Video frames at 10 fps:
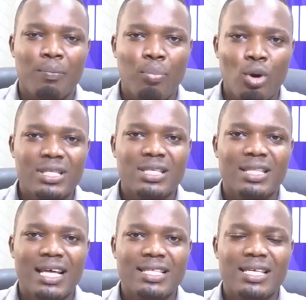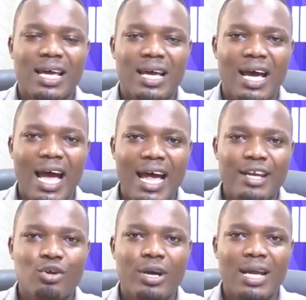port that
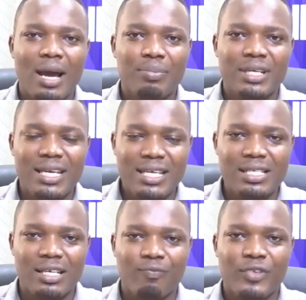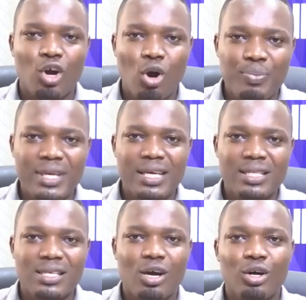Android application, copy
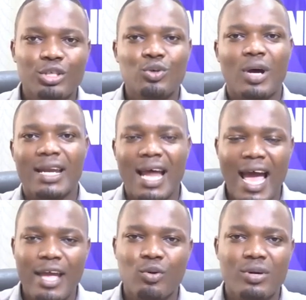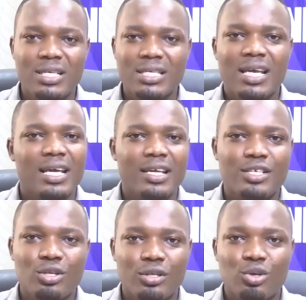it onto an iOS,
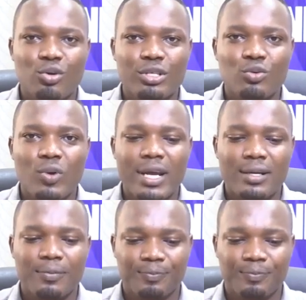it's not going to work.